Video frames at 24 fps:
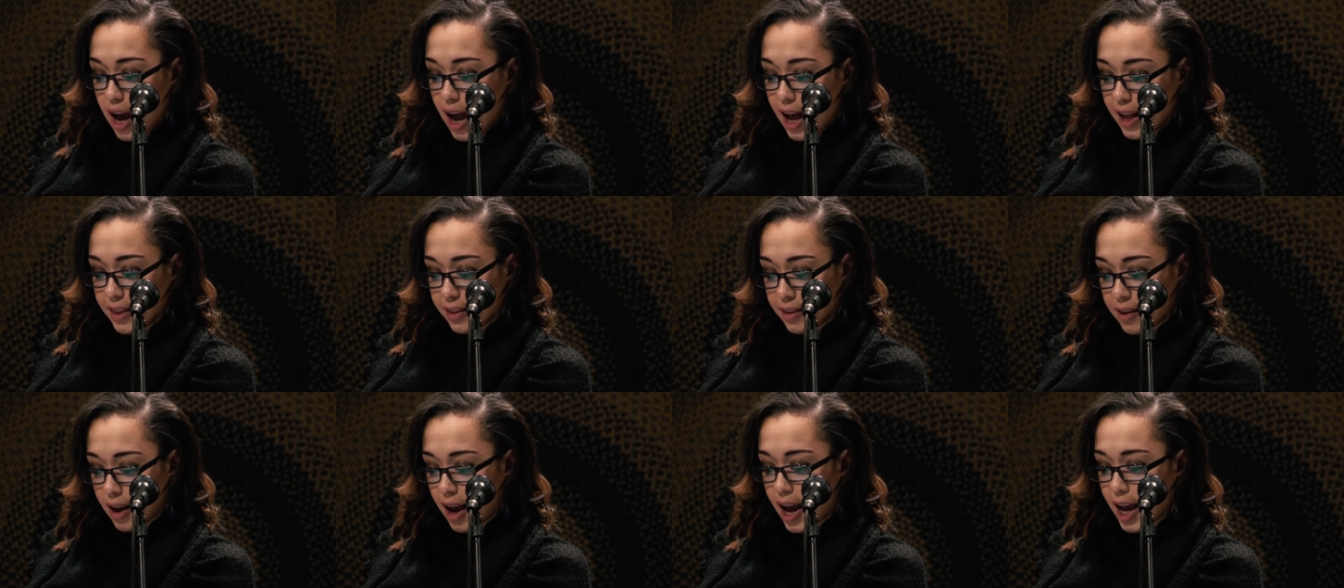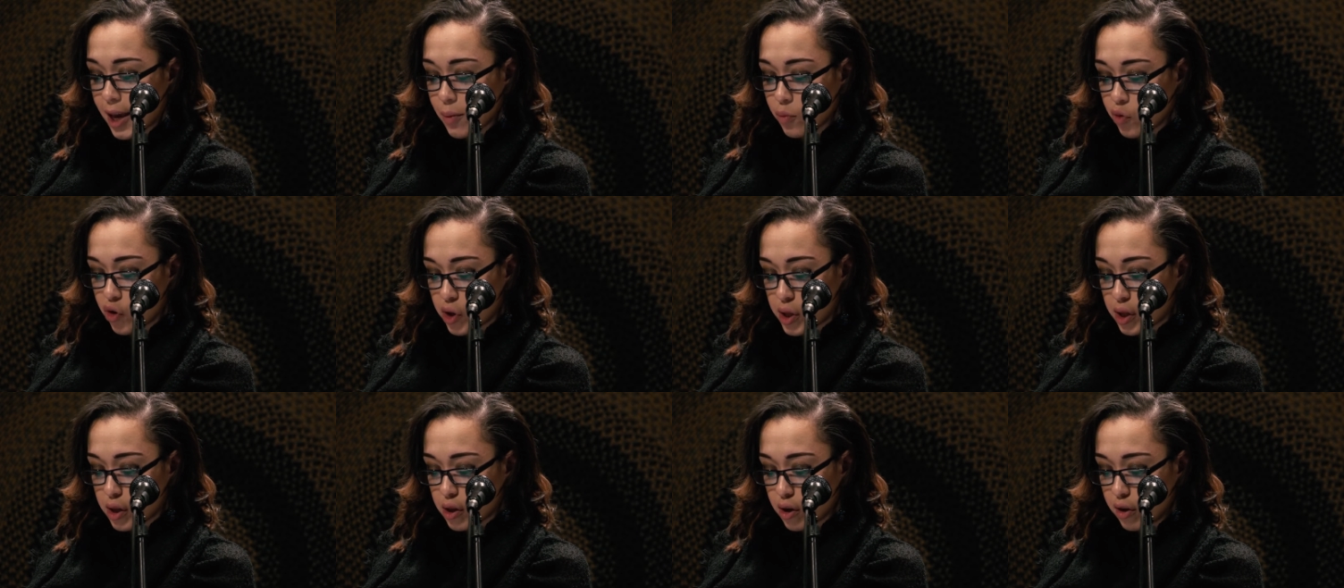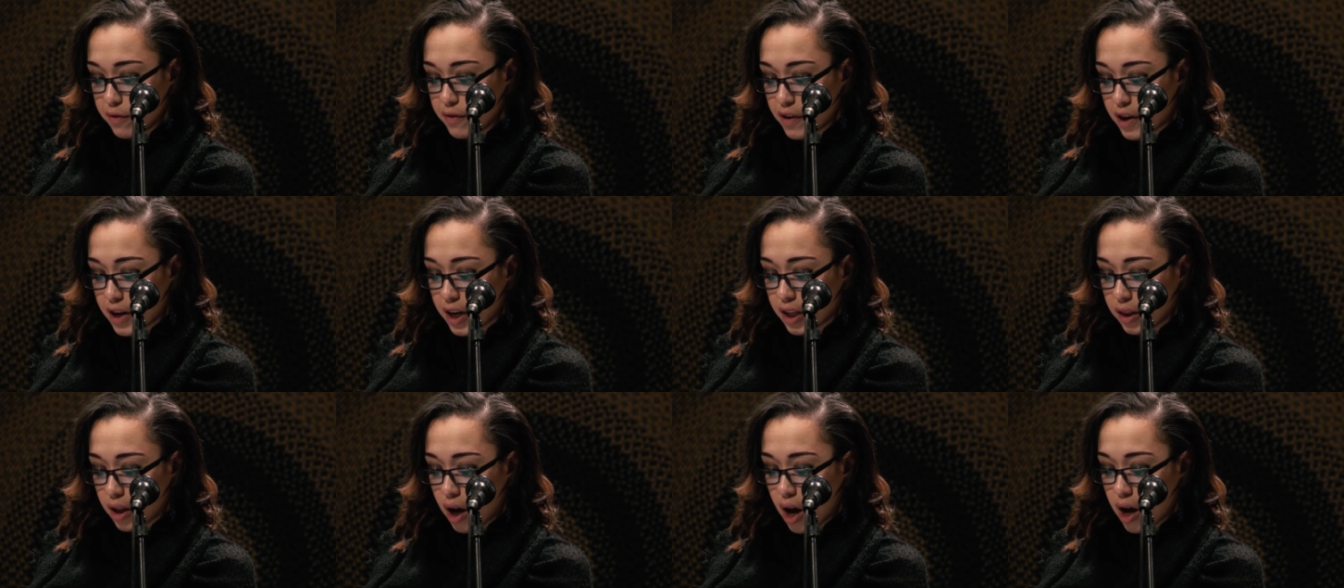and time was so
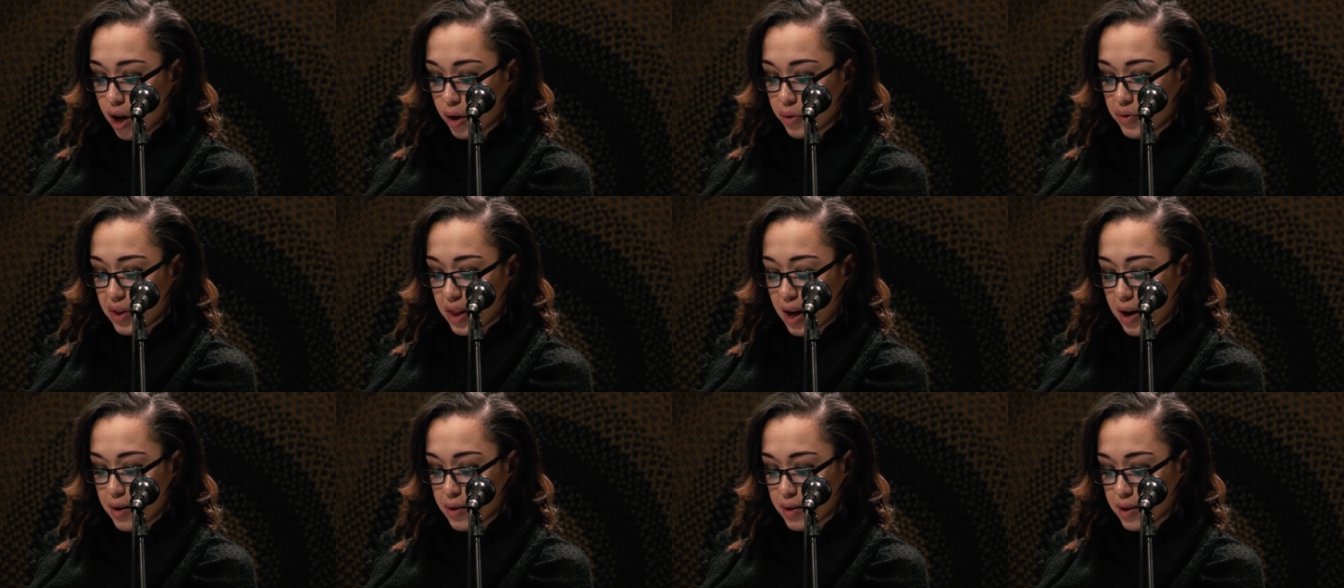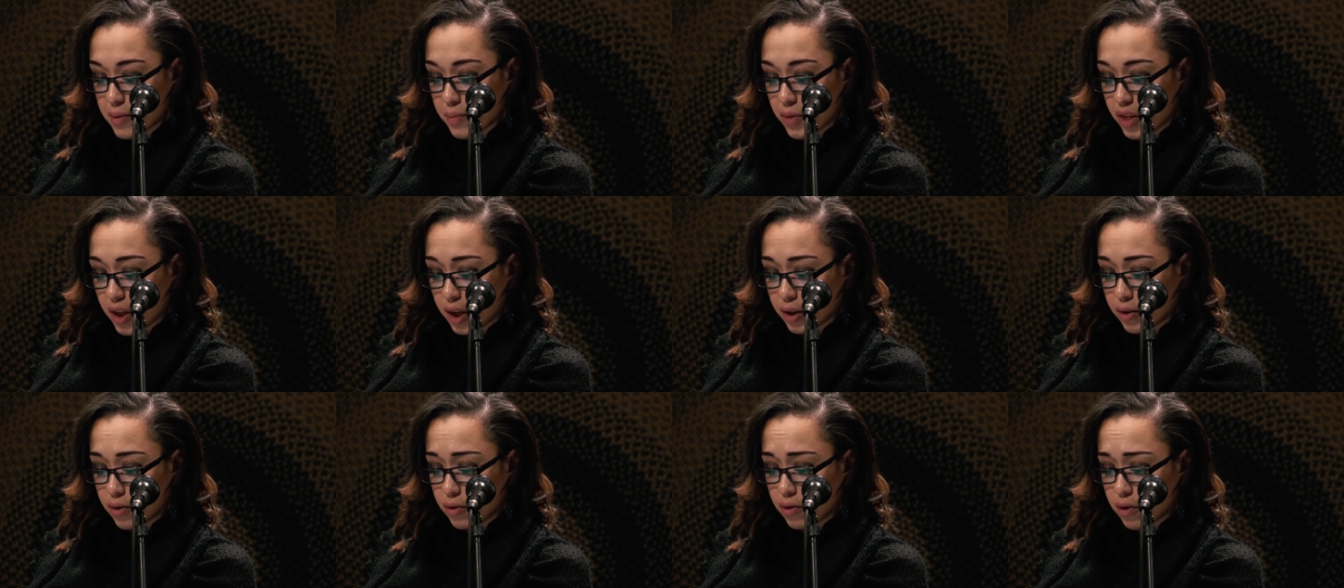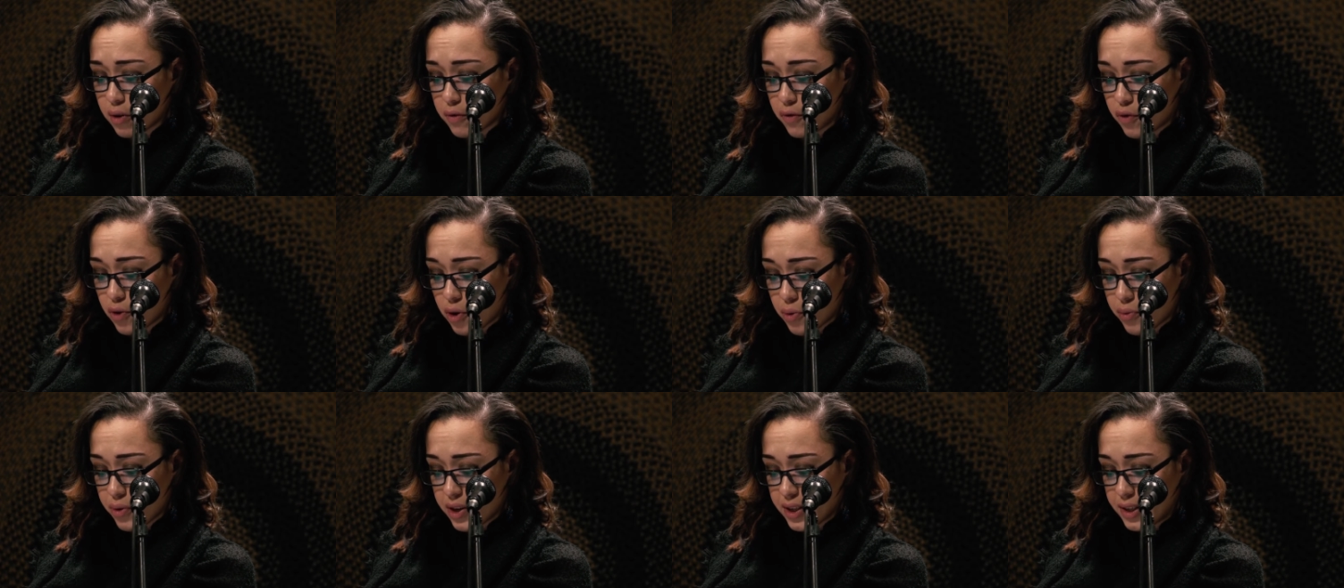very long without something to look
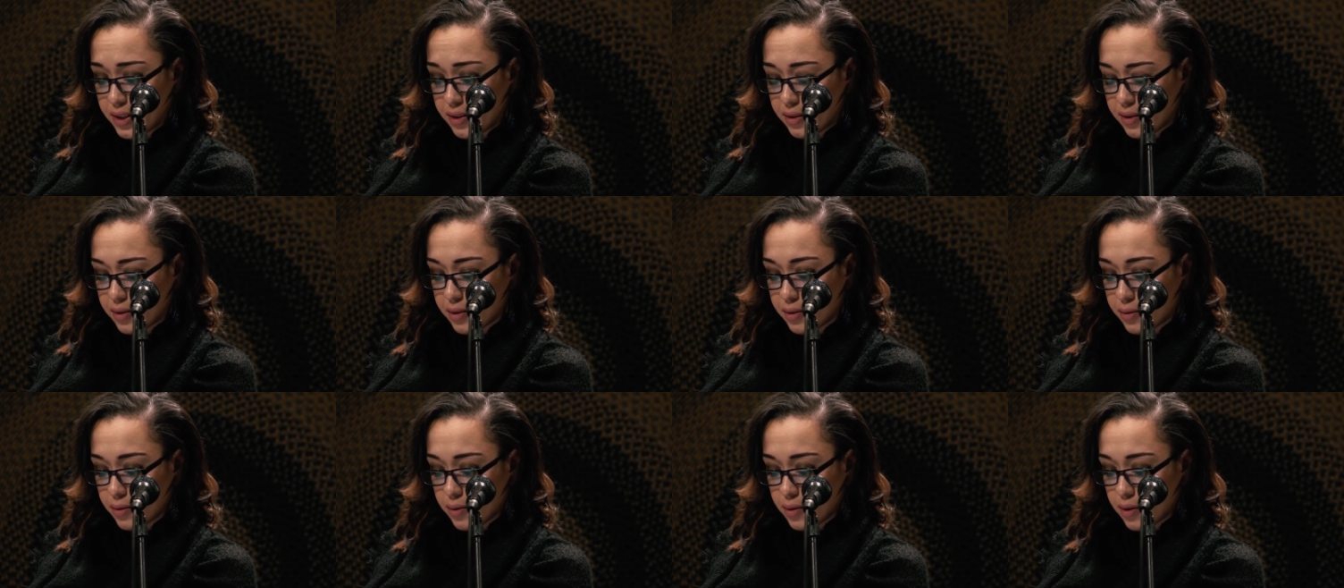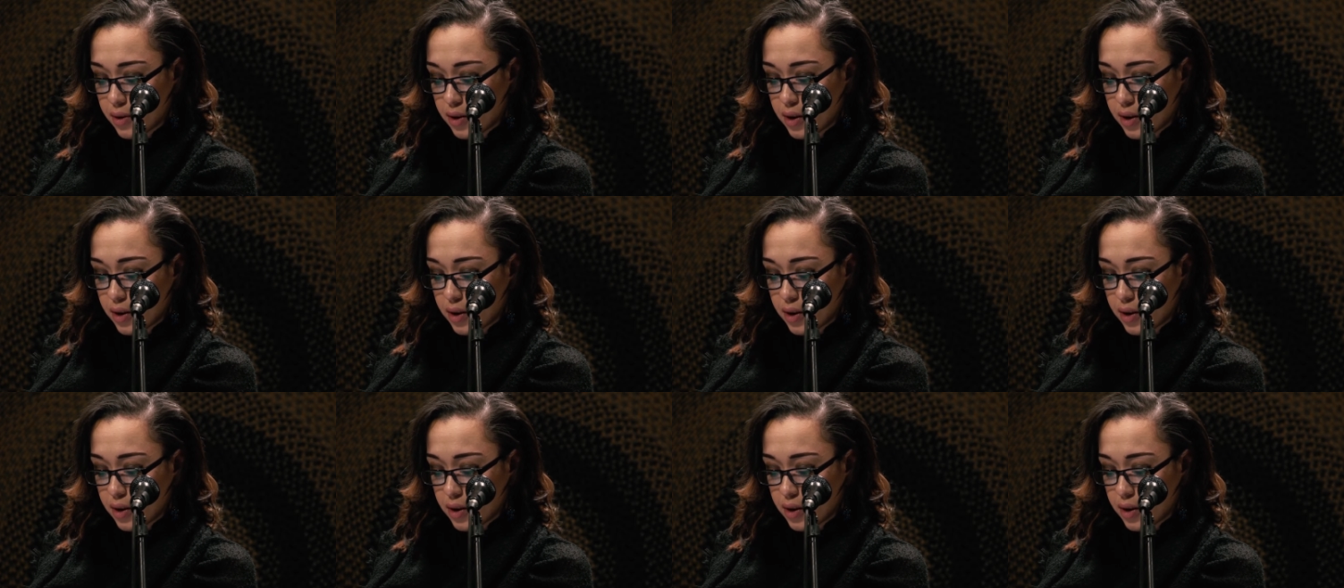forward to.